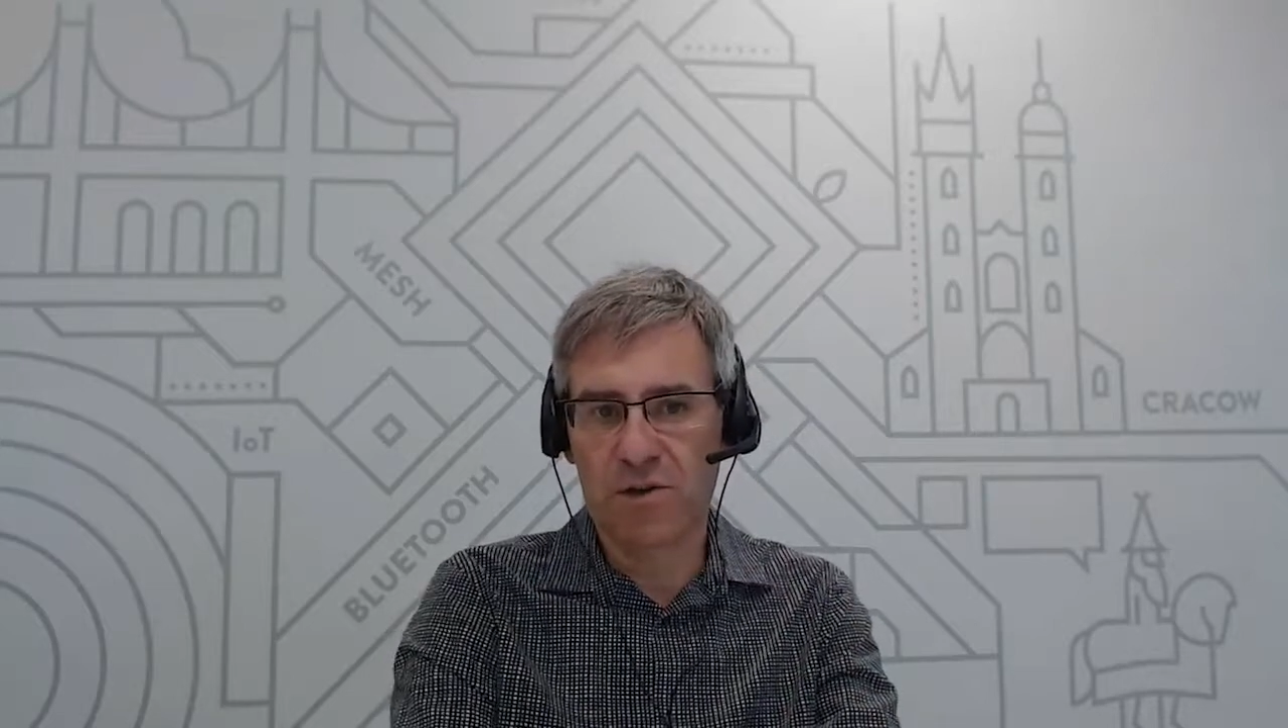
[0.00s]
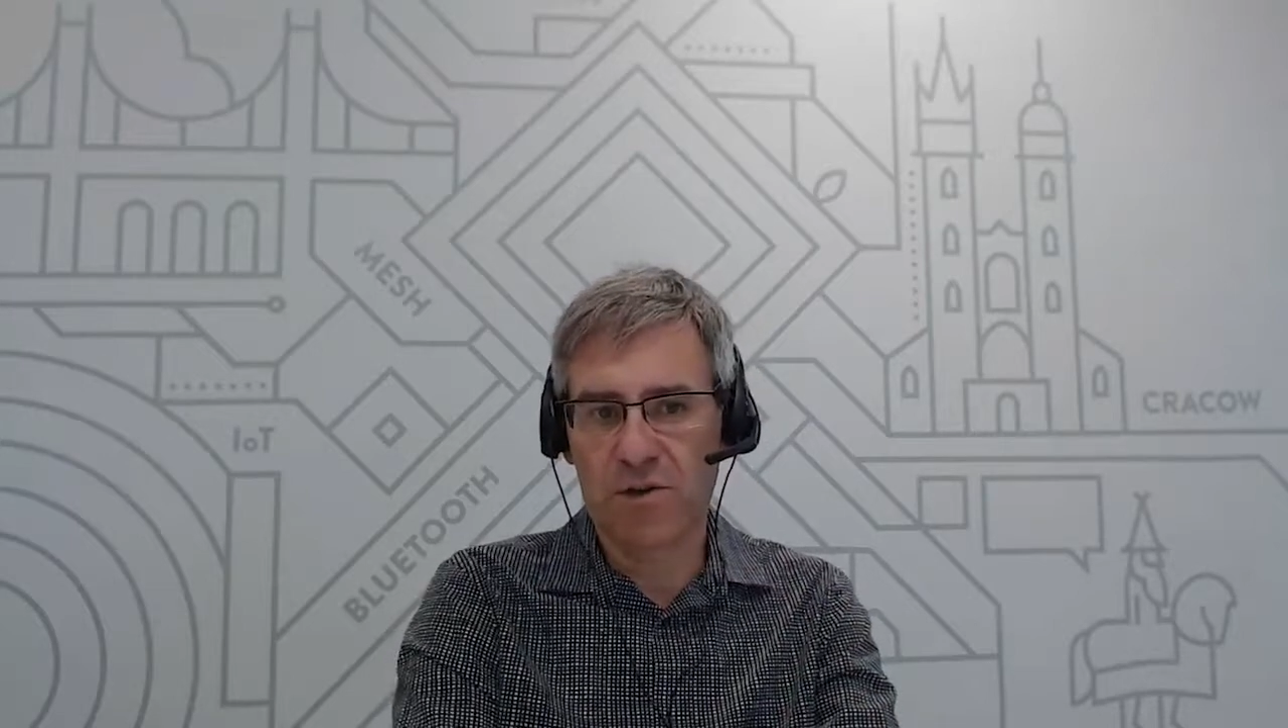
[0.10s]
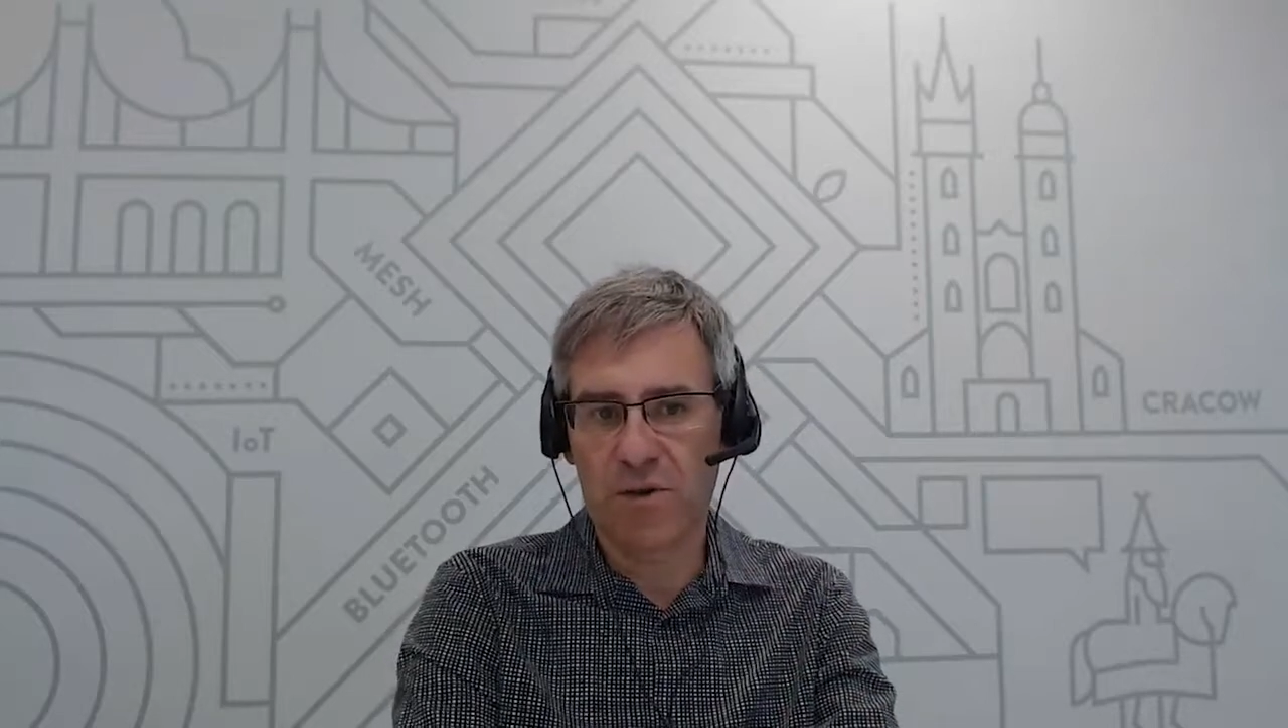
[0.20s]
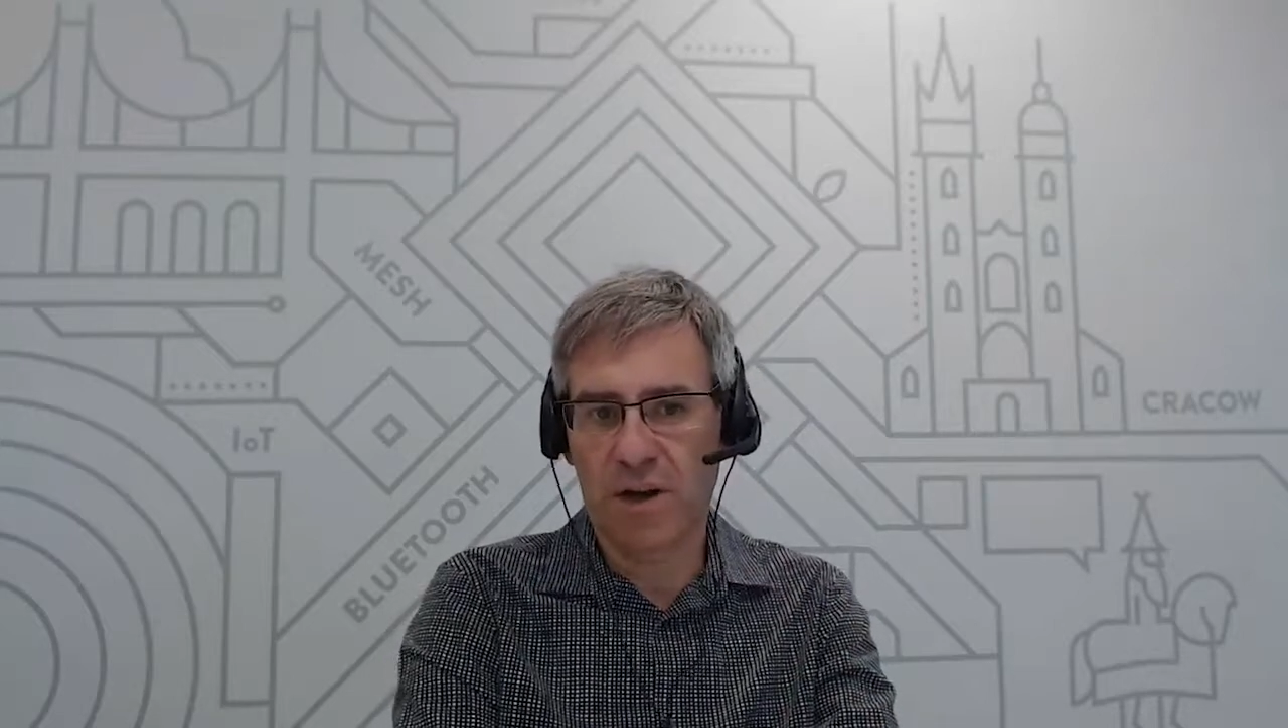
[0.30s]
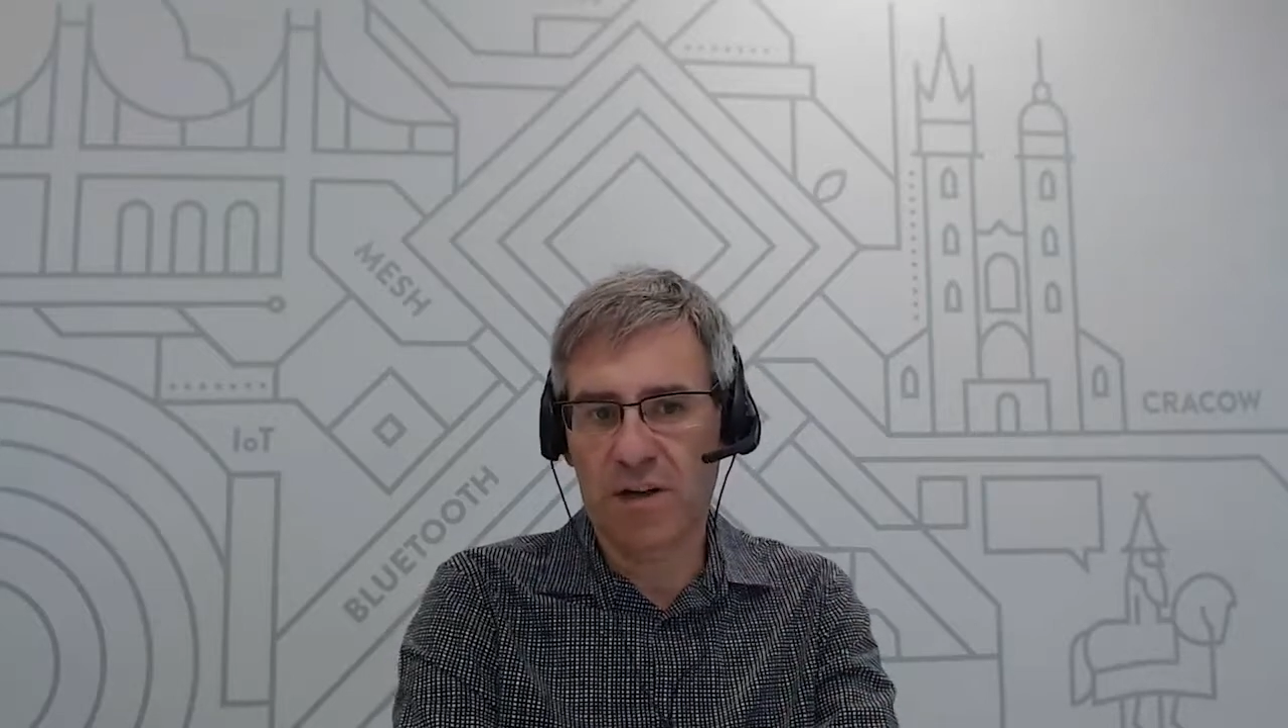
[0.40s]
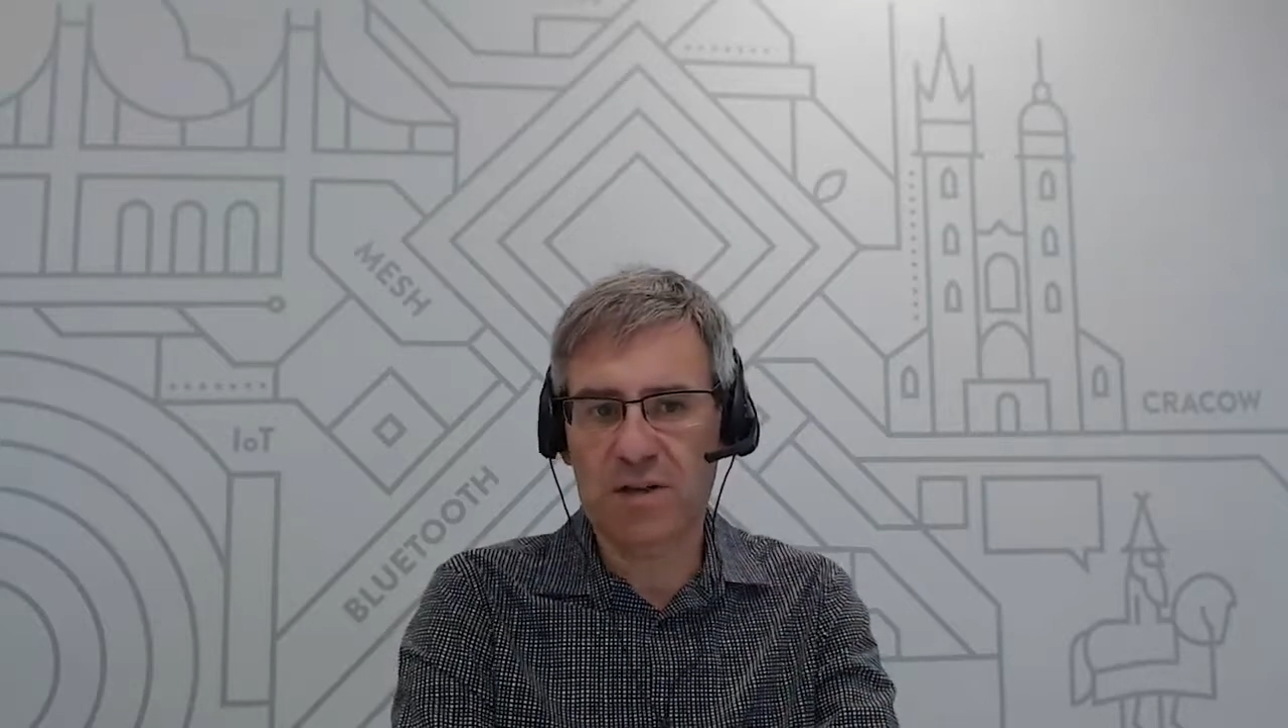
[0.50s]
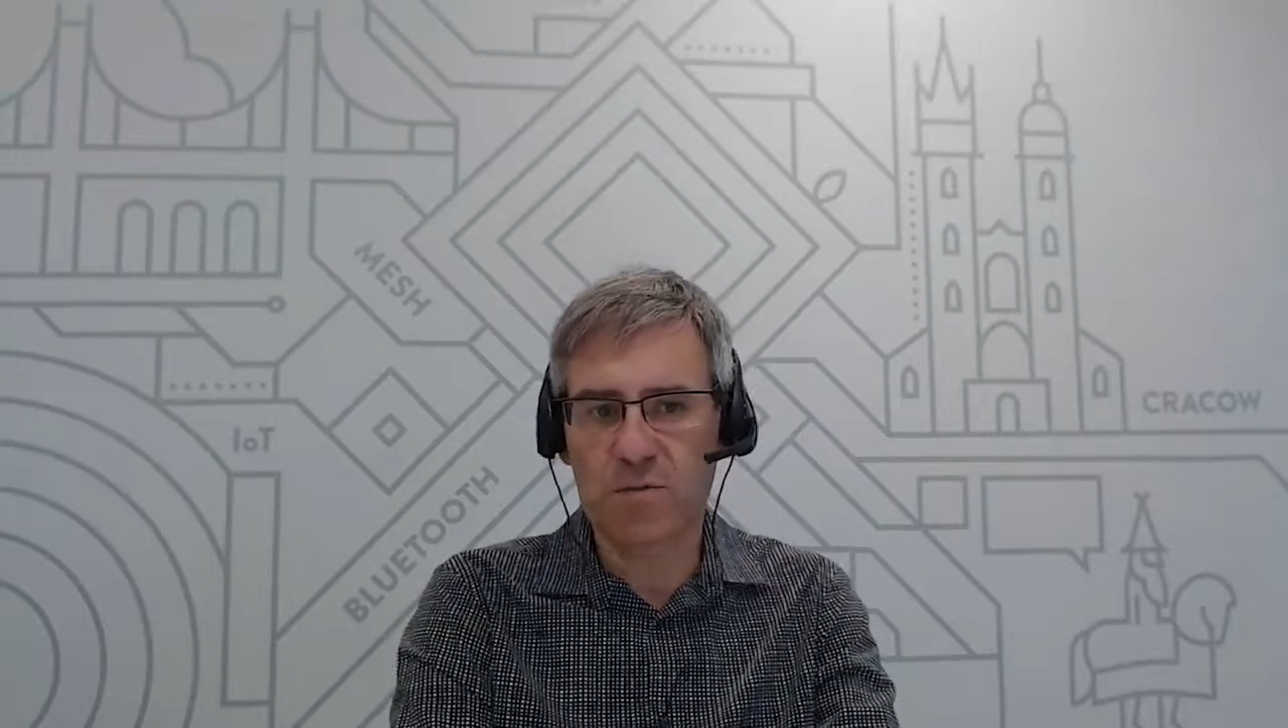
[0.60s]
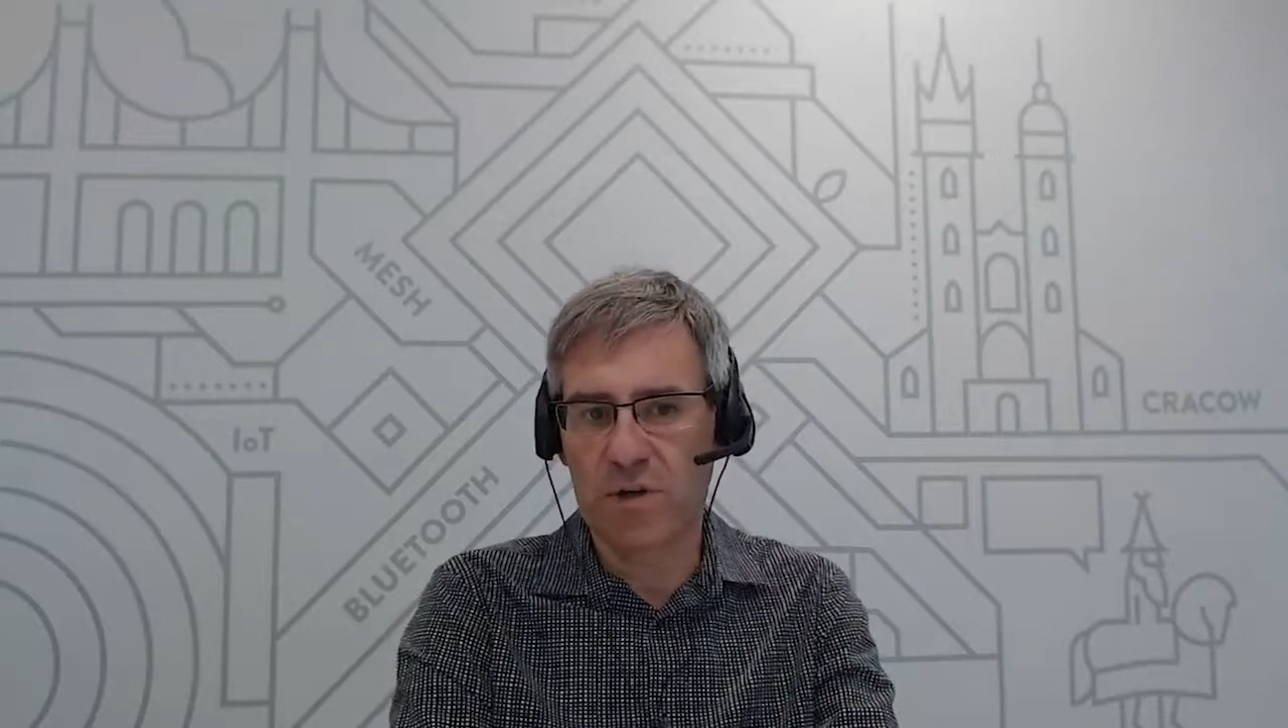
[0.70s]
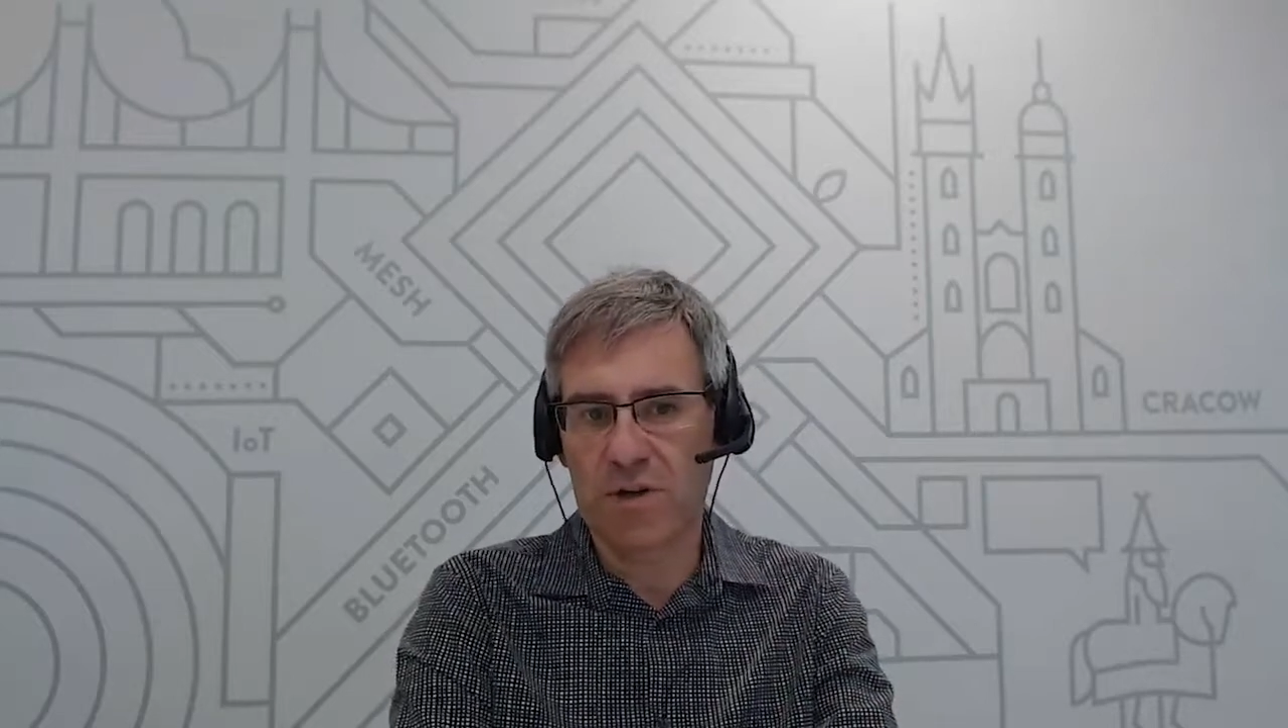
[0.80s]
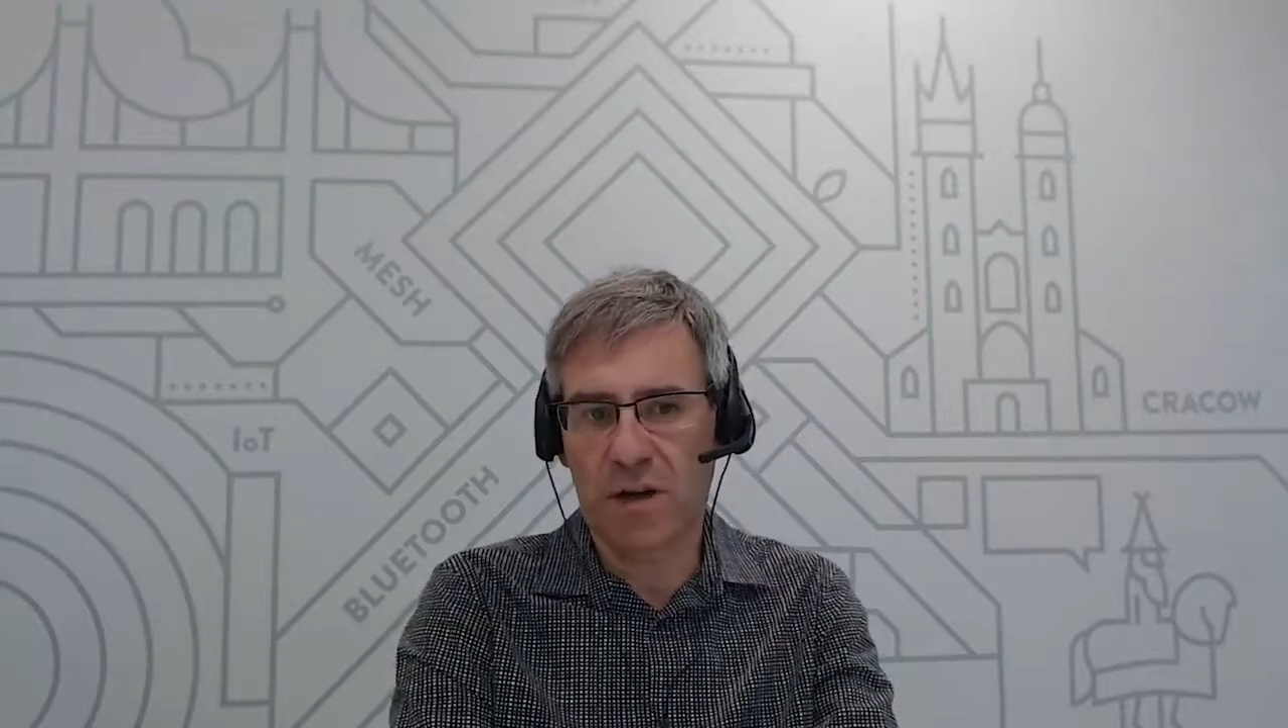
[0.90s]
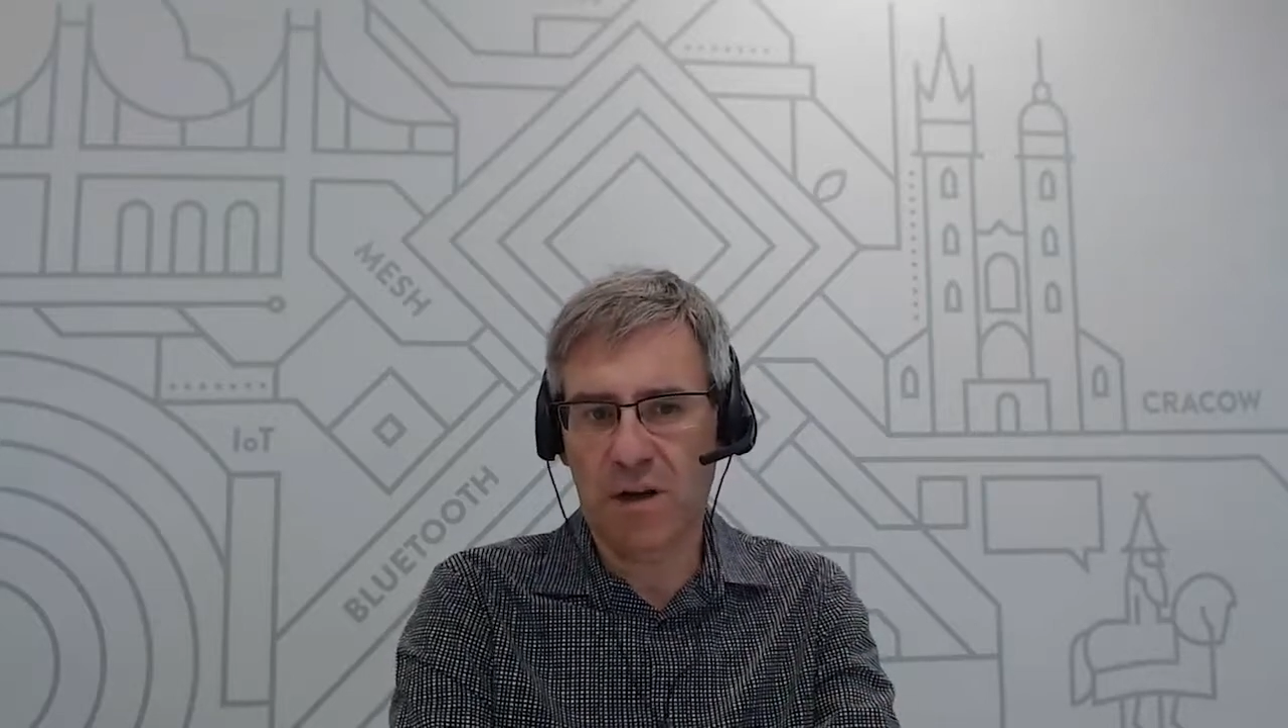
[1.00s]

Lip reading: to the customers